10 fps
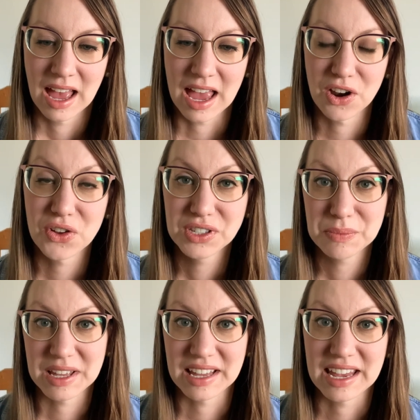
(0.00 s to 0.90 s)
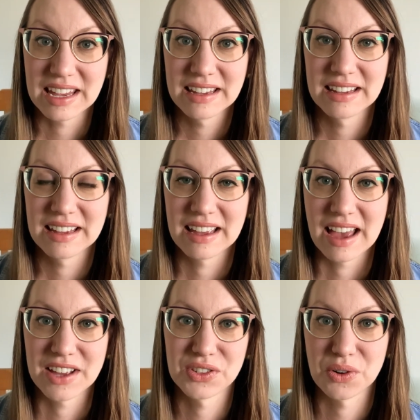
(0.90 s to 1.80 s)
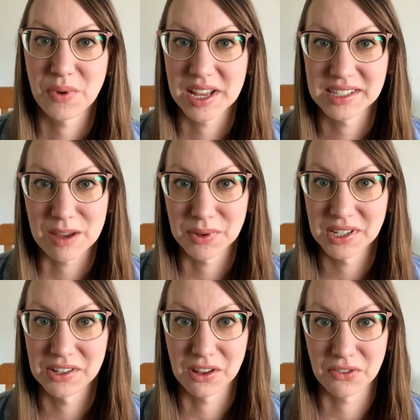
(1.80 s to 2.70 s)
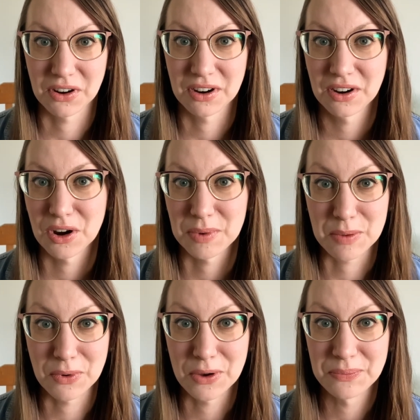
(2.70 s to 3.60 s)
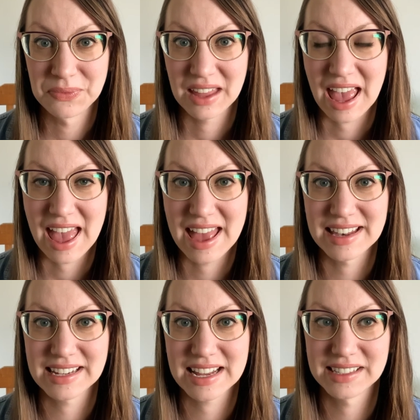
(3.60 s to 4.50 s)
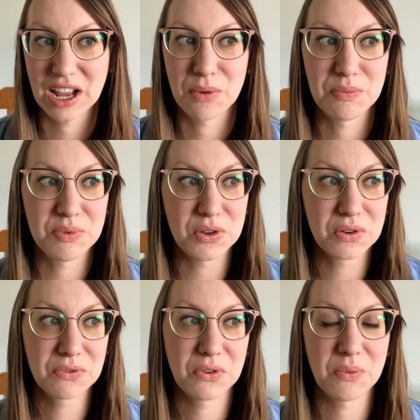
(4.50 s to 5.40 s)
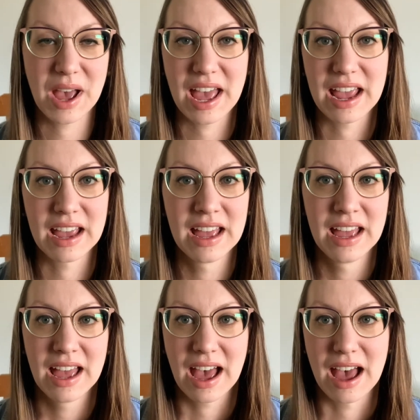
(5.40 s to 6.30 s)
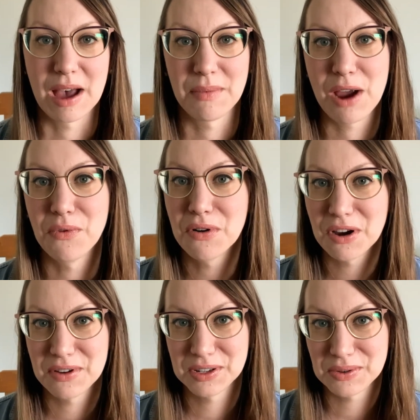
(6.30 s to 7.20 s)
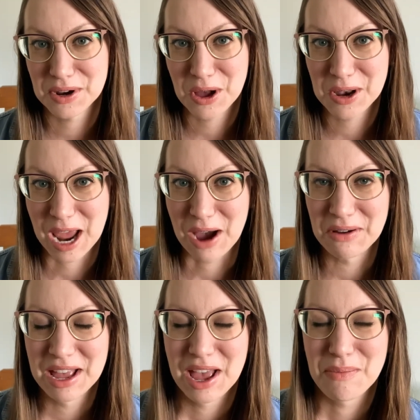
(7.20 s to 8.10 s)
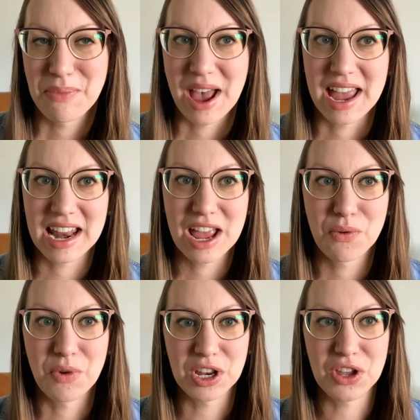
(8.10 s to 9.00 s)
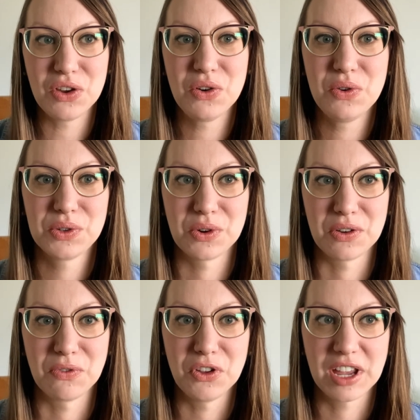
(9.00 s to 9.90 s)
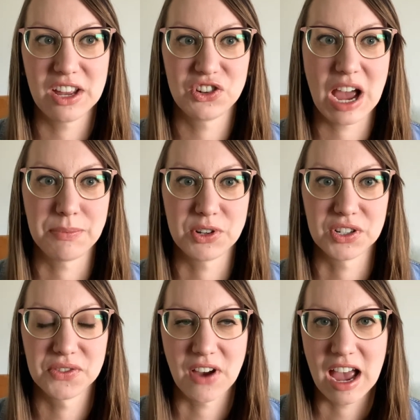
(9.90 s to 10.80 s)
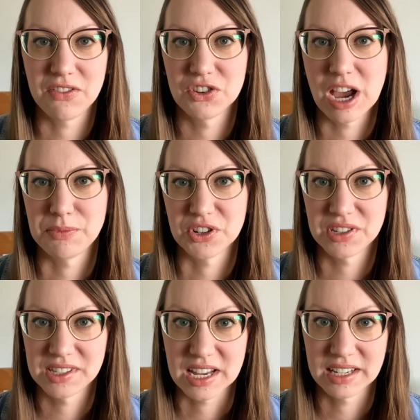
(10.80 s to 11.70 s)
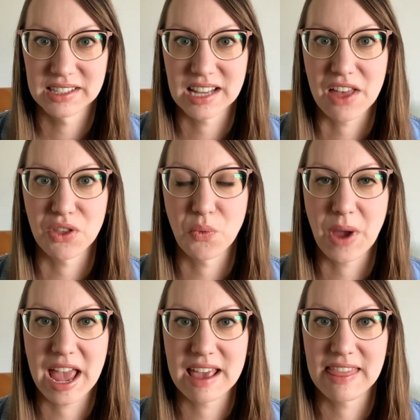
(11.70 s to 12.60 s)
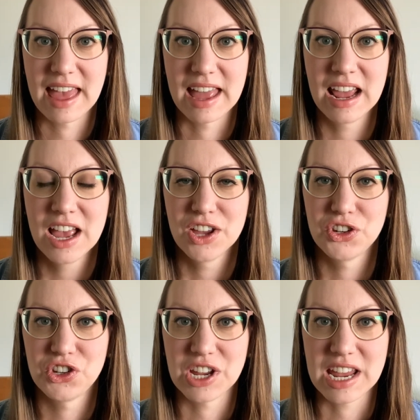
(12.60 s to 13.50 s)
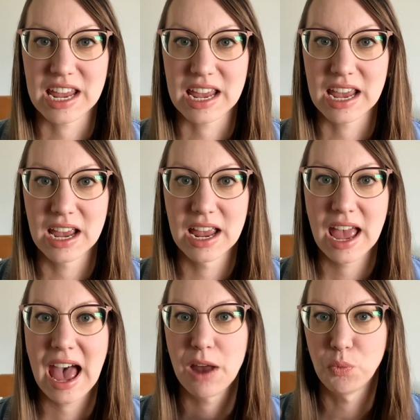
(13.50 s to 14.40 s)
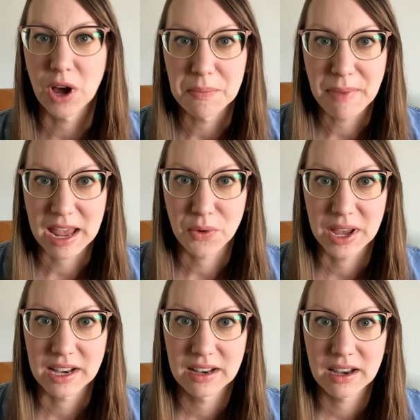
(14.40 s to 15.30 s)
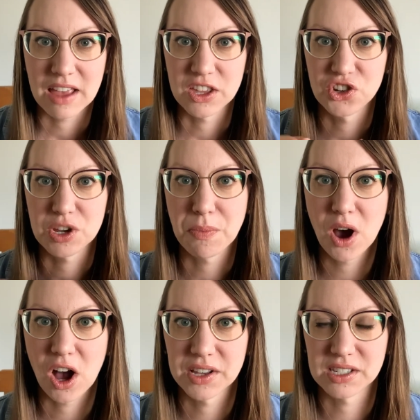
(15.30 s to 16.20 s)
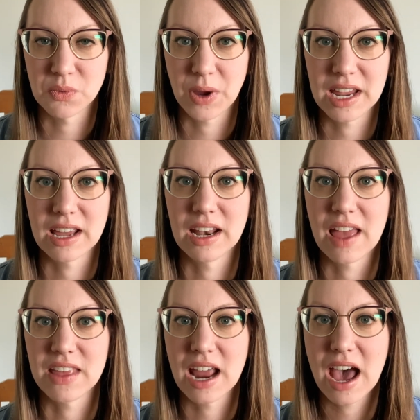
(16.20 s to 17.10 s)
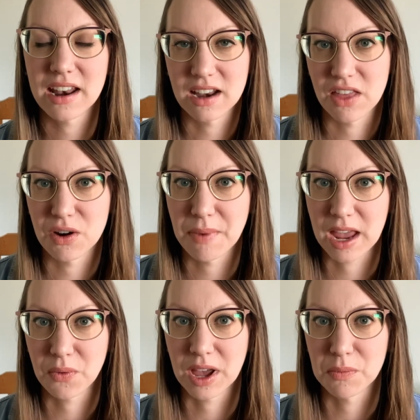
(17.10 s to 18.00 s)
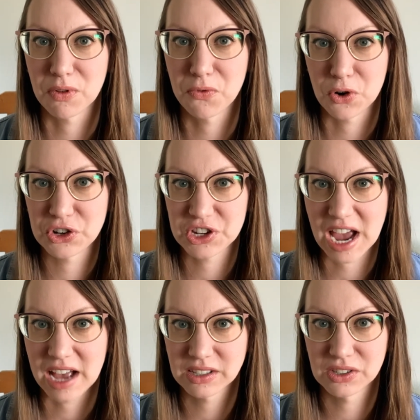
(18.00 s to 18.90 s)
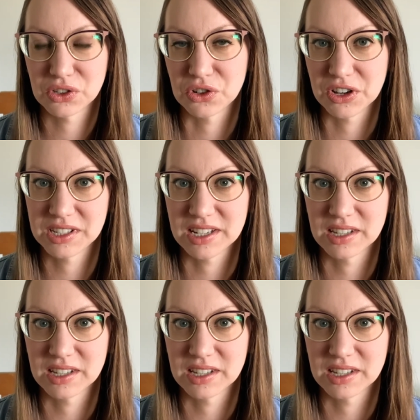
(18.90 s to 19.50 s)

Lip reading: And ultimately, Esther was able to deliver her people. And it's a beautiful way. I won't go into it all now, but when you sort of look at chapters 5 and chapter 6 and the way that she had one banquet and then she paused and waited and then had another banquet before she asks Xerxes